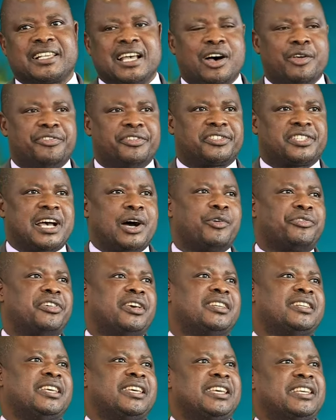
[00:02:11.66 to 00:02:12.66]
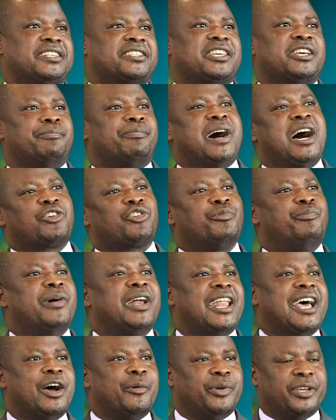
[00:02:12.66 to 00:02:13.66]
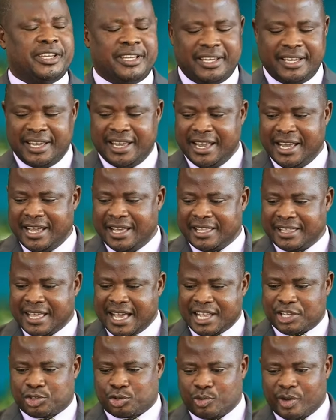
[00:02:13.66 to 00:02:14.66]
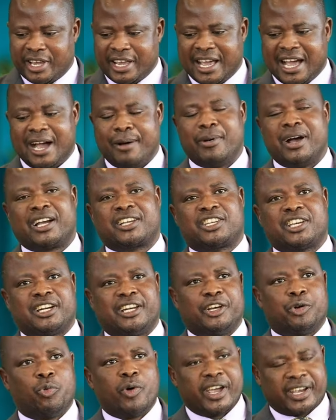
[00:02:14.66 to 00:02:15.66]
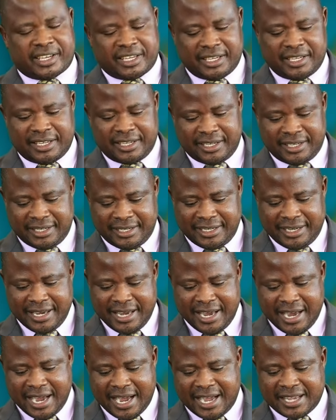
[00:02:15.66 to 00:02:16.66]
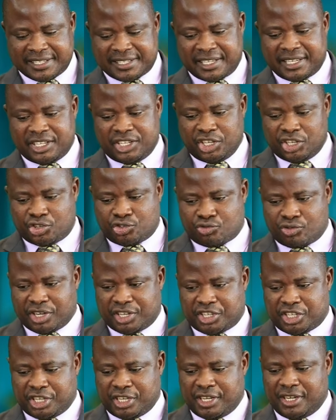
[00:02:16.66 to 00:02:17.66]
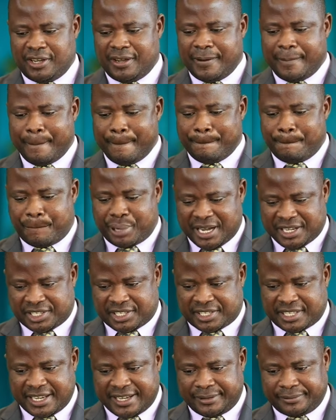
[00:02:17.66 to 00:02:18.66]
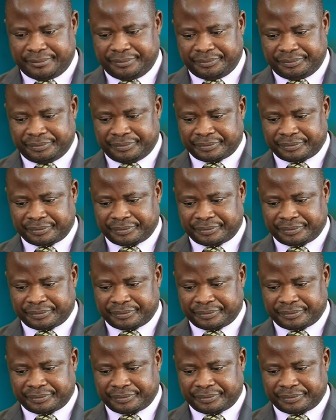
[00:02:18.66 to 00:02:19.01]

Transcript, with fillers: south, and eastern part of Malawi. That's where I'm actually working as a district pastor.